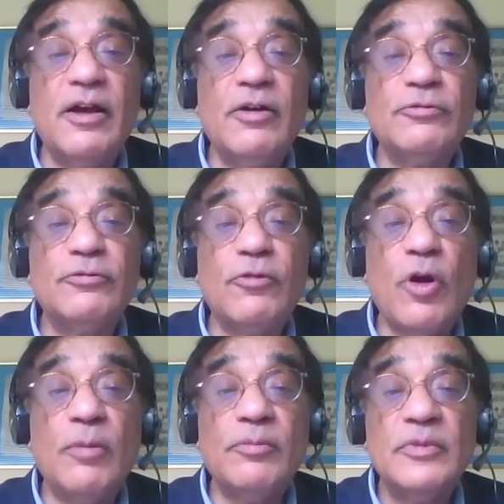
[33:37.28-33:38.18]

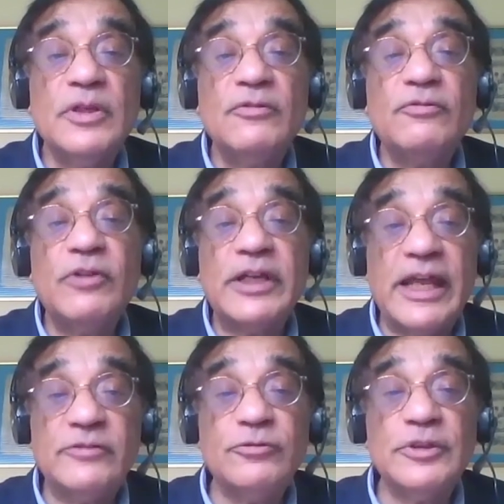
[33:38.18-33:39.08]
from
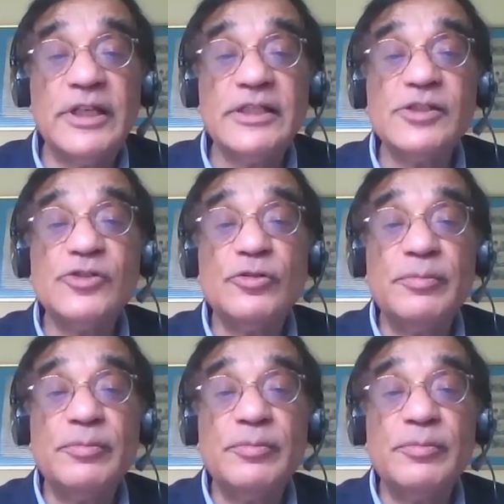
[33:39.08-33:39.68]
forgetfulness to